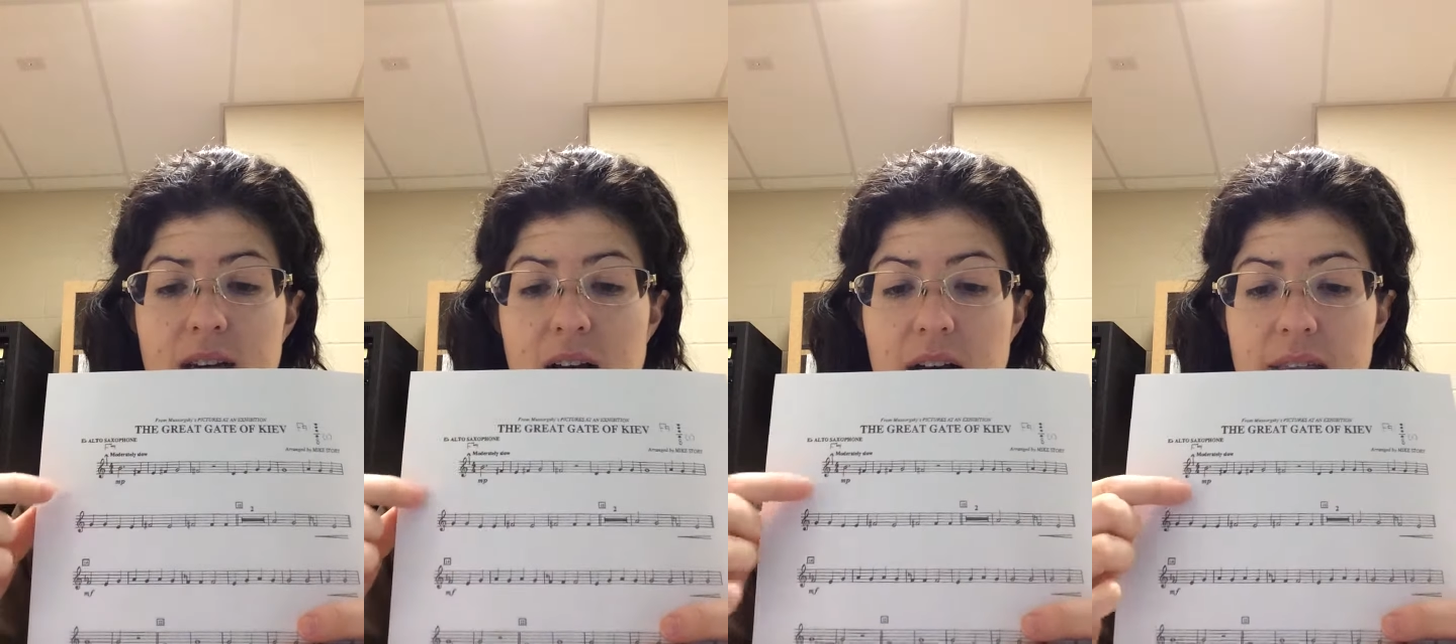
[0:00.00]

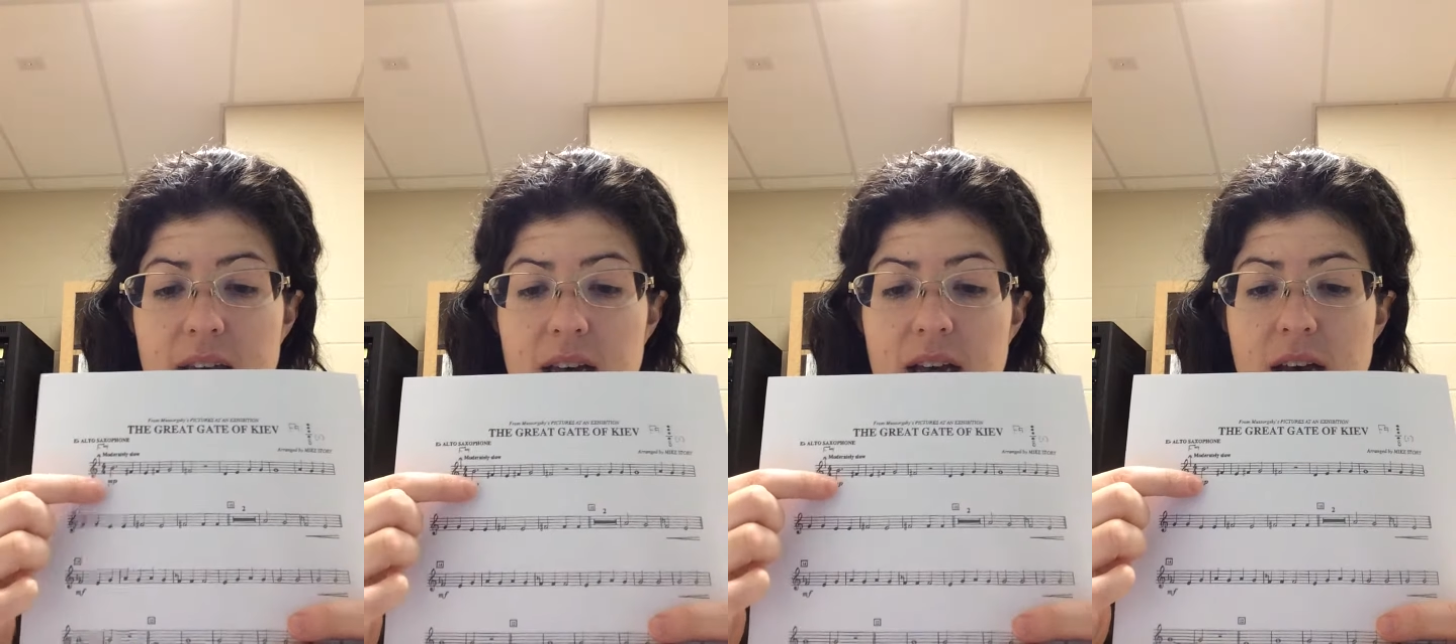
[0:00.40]
on
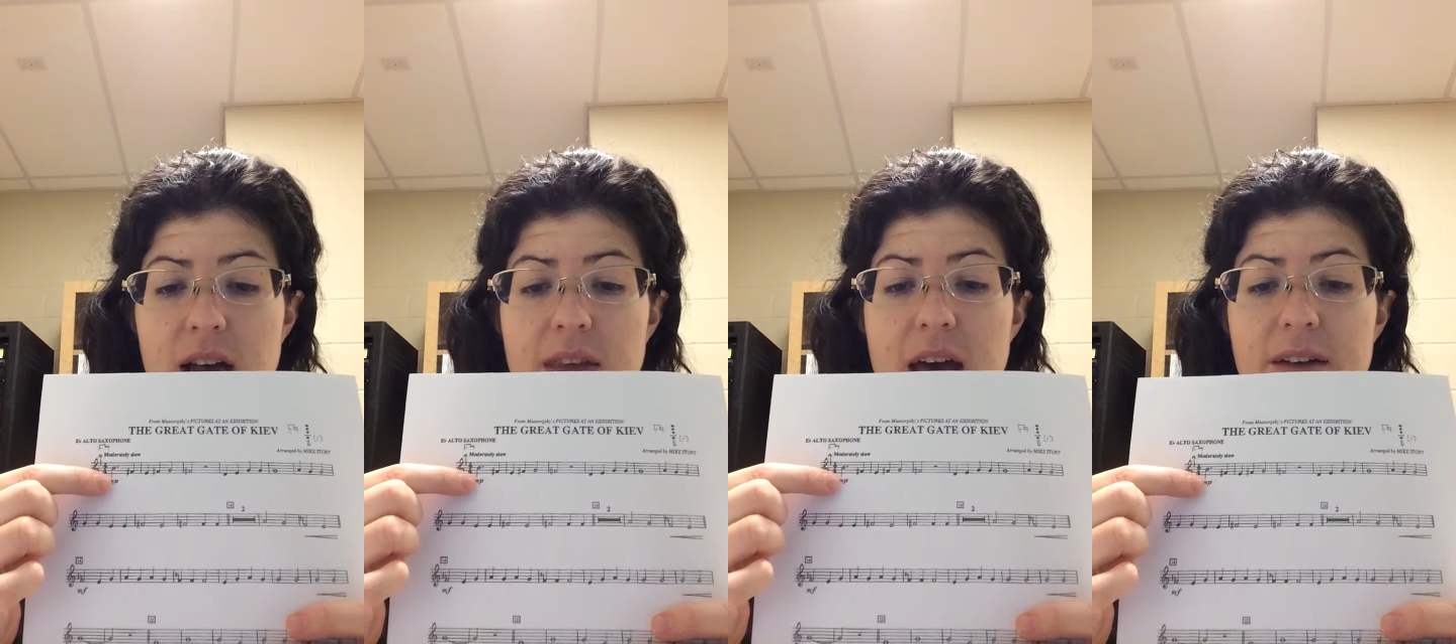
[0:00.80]
the
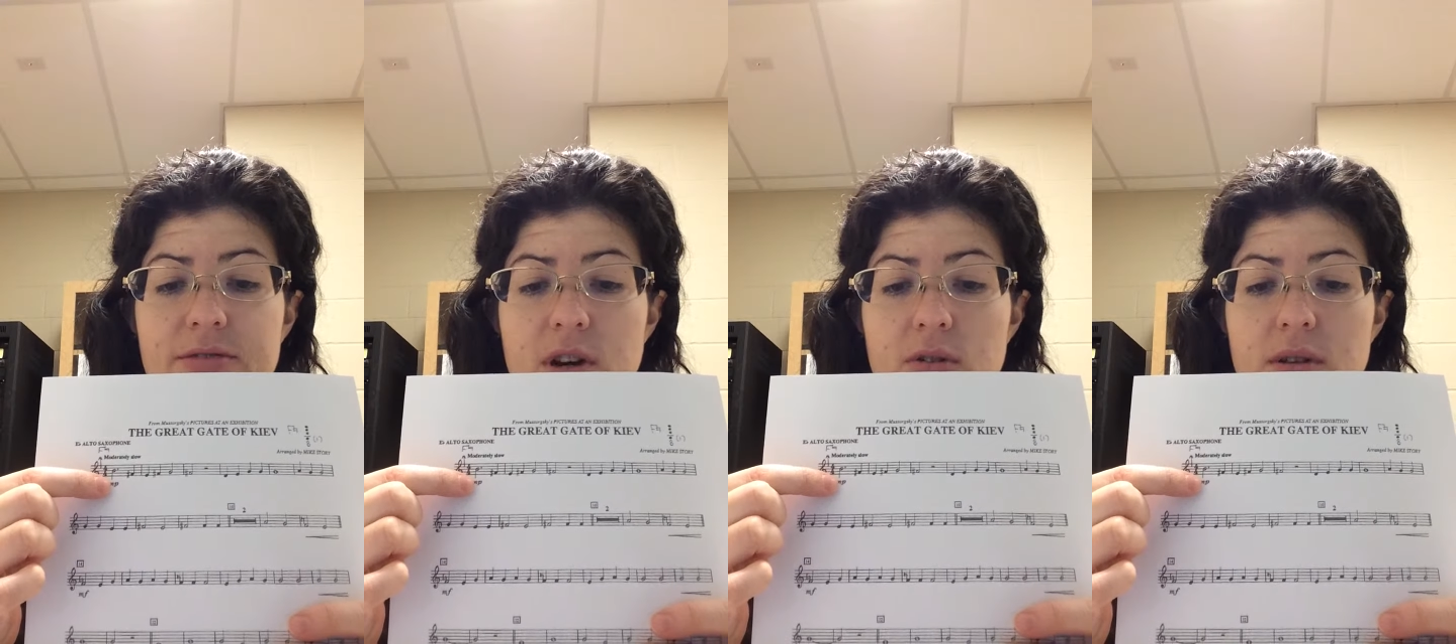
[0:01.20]
half
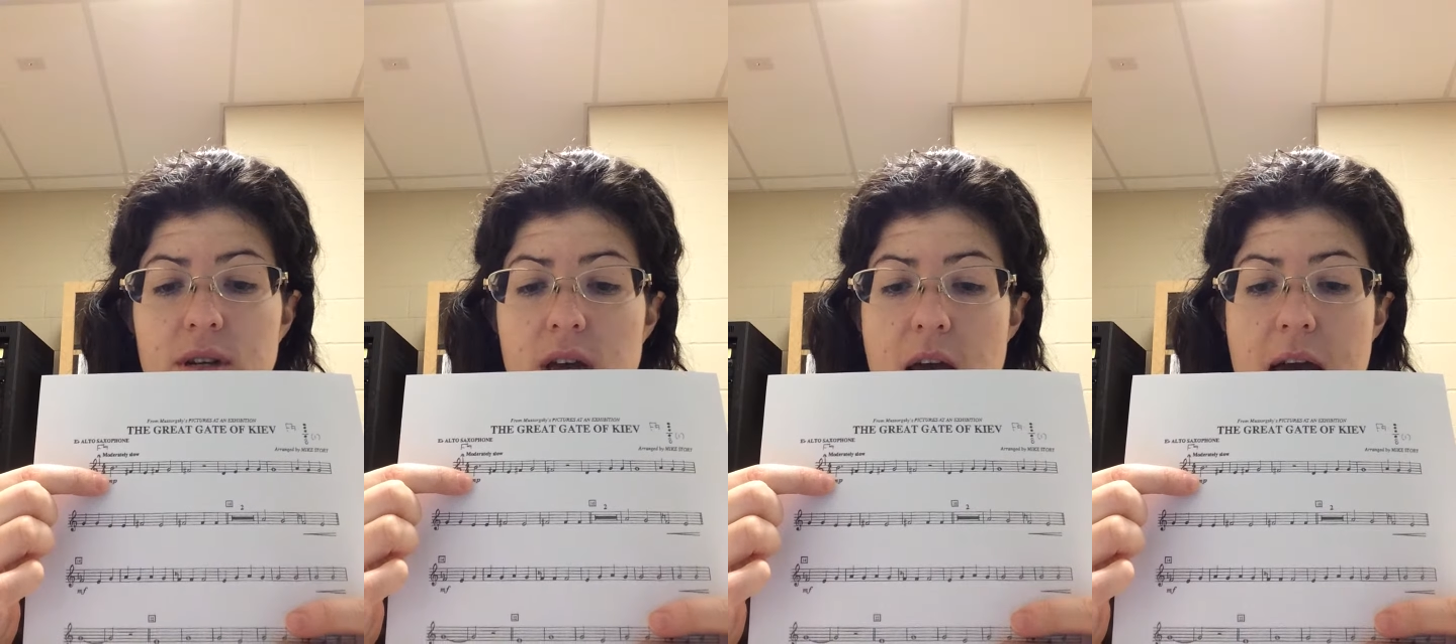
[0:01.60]
note
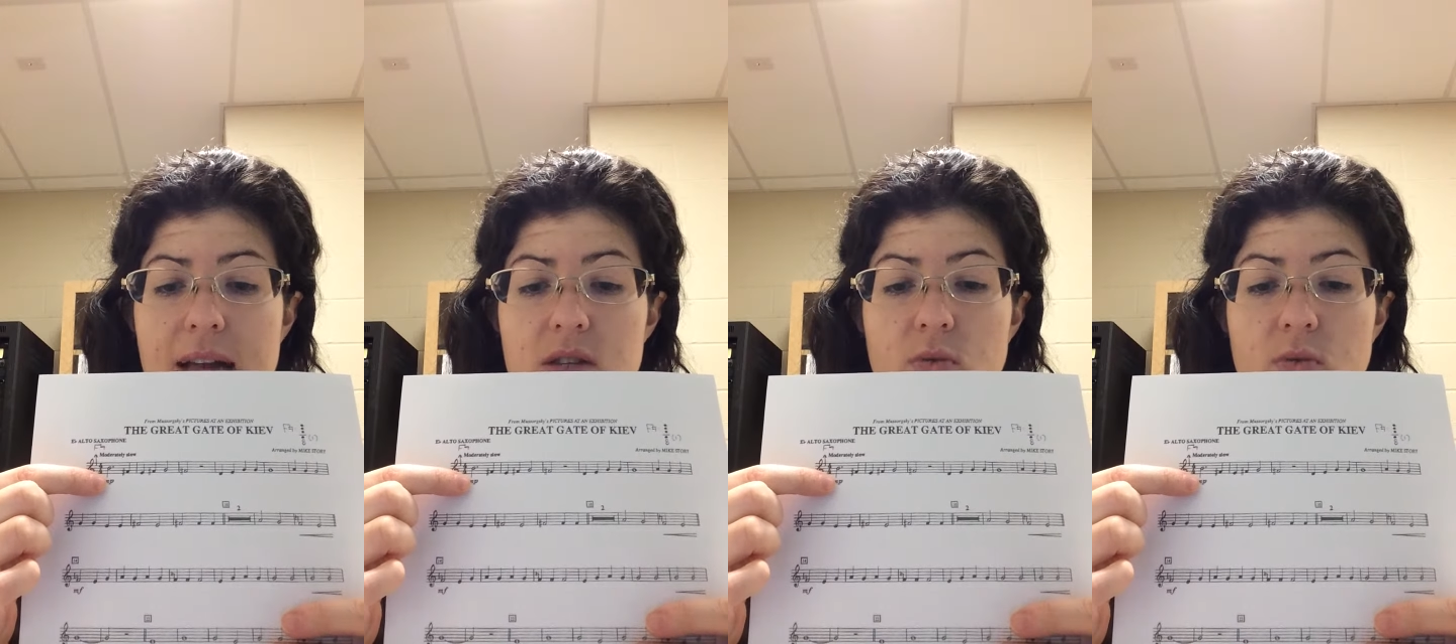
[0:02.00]
adds